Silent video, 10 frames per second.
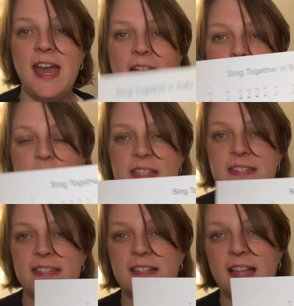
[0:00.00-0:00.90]
and we
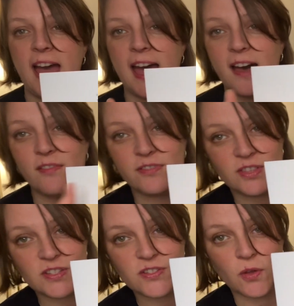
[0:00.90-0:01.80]
still have
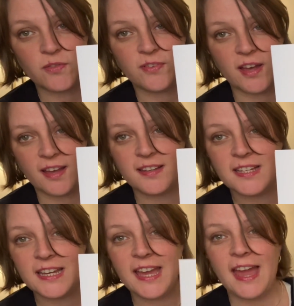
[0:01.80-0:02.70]
the solfa
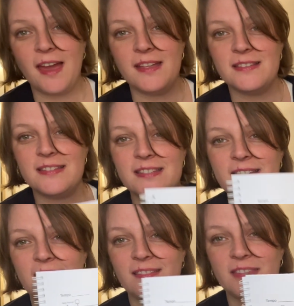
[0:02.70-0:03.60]
and
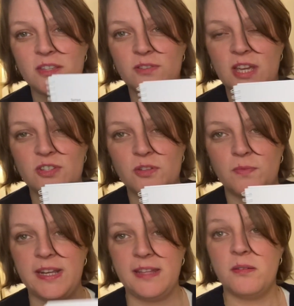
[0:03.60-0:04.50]
the notational
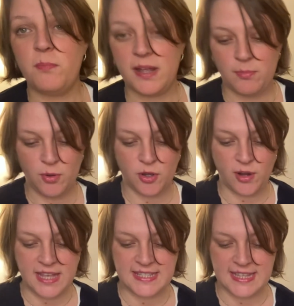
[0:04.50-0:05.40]
reading, but it
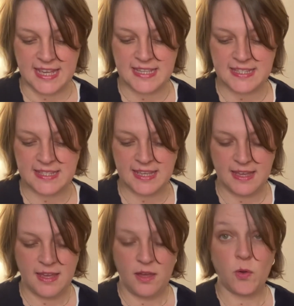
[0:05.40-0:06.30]
progresses
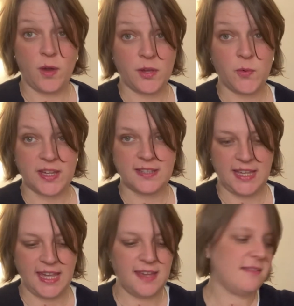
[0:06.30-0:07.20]
quite
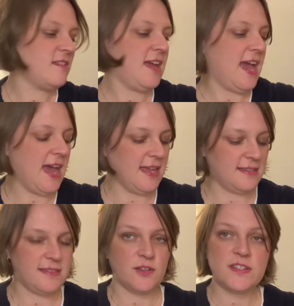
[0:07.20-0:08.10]
quickly,
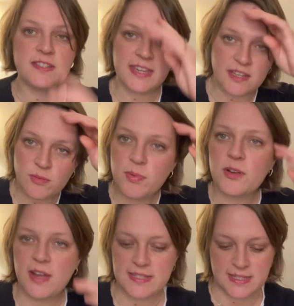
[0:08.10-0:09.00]
and their skill
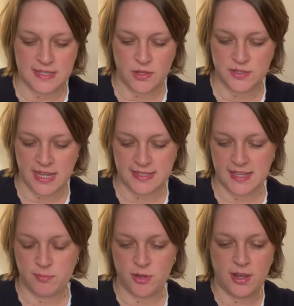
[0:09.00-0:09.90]
progresses and their
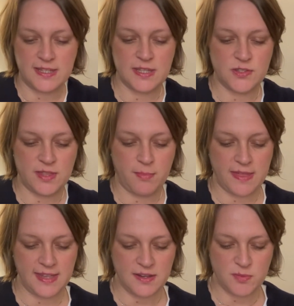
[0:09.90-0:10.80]
technique progresses, so that by
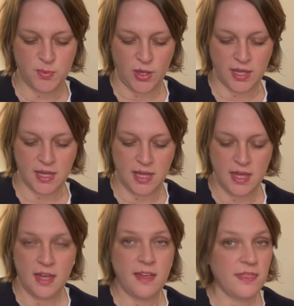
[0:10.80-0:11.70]
the end of the book,
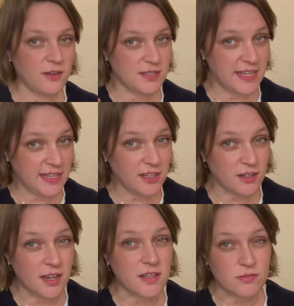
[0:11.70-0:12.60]
their
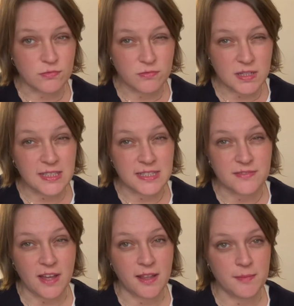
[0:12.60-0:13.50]
ear has really
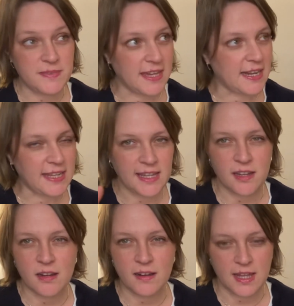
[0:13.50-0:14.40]
developed. They can
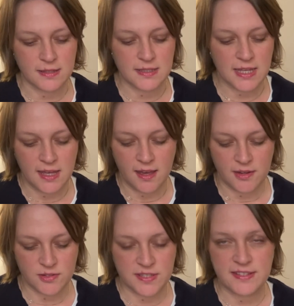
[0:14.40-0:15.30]
hear and
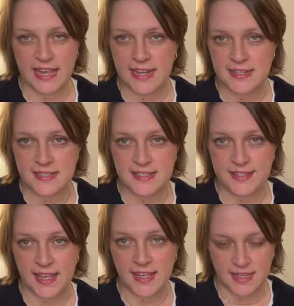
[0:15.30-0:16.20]
understand and
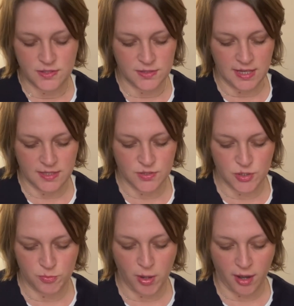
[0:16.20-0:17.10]
sing in
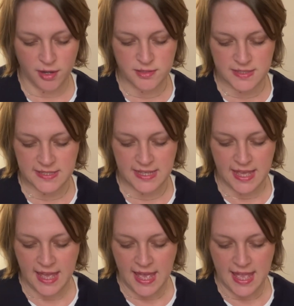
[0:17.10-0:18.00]
2 parts,
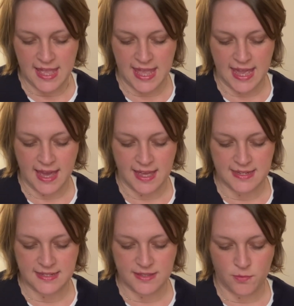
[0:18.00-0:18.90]

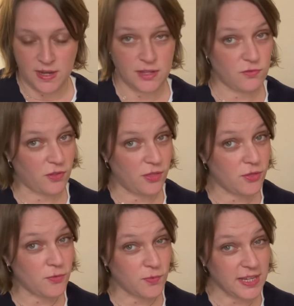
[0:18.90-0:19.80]
and they're ready for
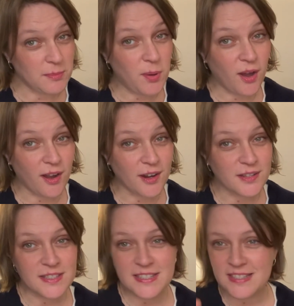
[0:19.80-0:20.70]
3
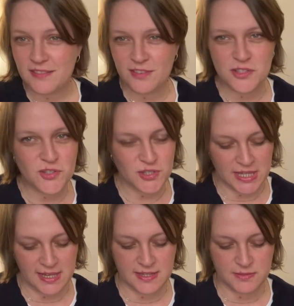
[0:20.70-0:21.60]
parts
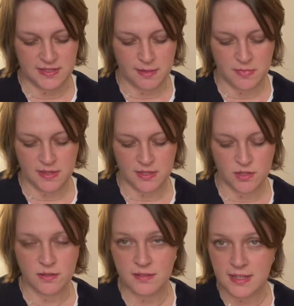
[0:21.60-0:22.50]
eventually, because some of
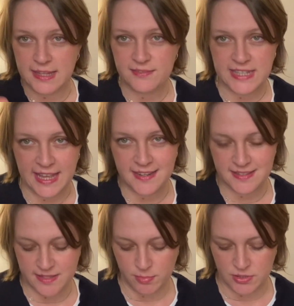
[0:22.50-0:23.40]
the left hand
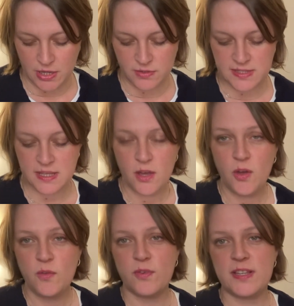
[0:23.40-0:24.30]
is double notes.
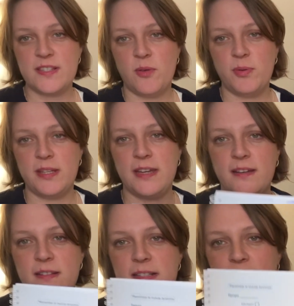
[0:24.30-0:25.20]
For example,
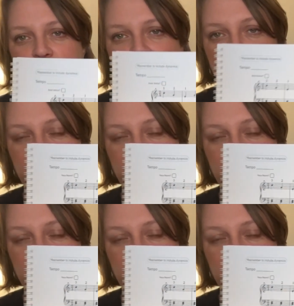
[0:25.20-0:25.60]
here's a little